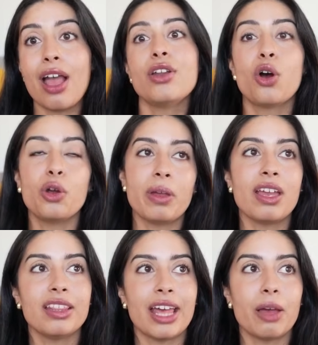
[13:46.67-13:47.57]
and
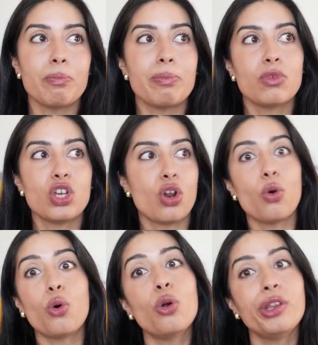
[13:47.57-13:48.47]
hoping that, you know,
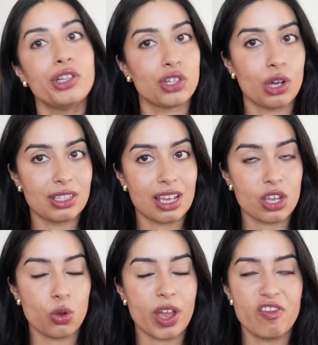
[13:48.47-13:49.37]
all the shirts that
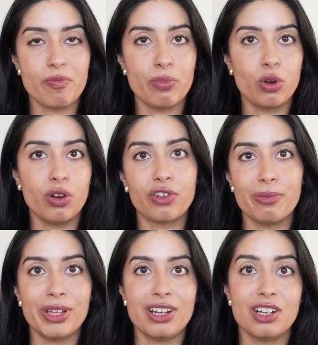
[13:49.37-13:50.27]
you have bought for $1
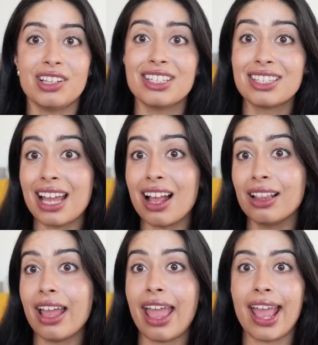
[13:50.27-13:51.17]
million
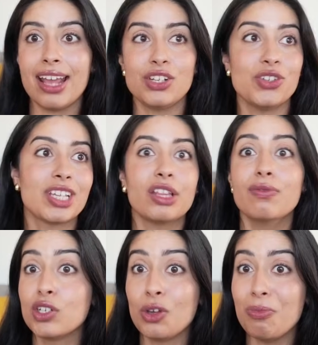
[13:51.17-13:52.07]
sell and you sell them
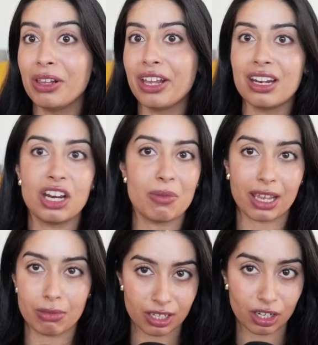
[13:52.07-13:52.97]
for $2 million and you make
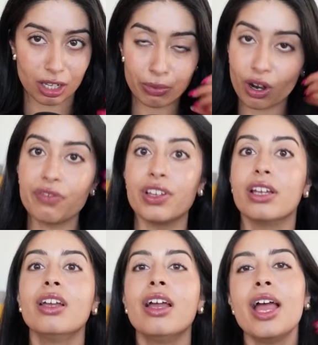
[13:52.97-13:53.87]
$1 million profit.
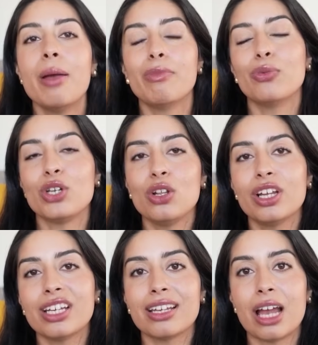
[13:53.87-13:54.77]
But when you
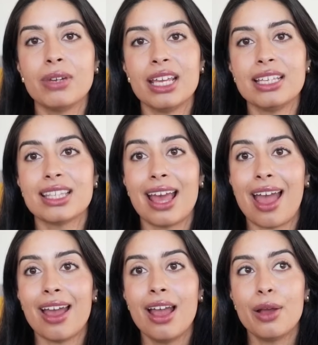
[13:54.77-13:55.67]
look at companies
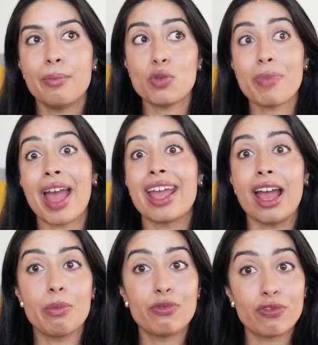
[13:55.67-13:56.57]
that you pay
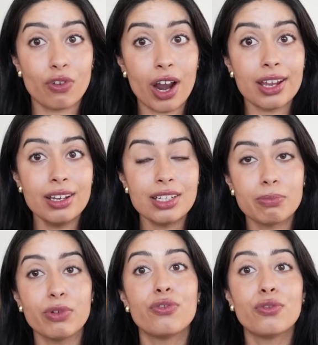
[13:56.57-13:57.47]
up
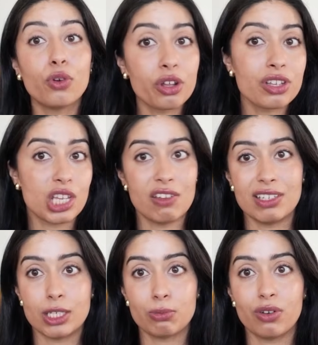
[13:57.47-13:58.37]
front before the
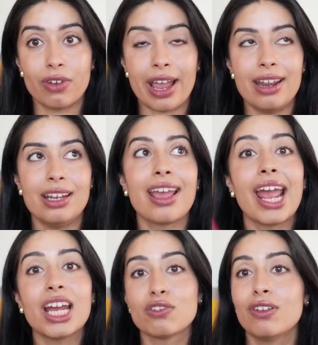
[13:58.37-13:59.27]
service is provided,
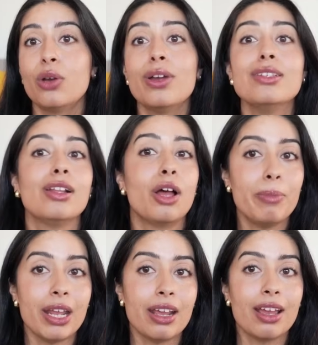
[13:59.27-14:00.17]
cash flow is a lot
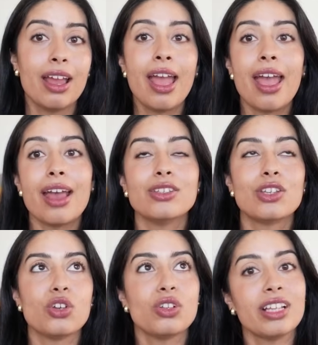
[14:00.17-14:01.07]
better. And so you're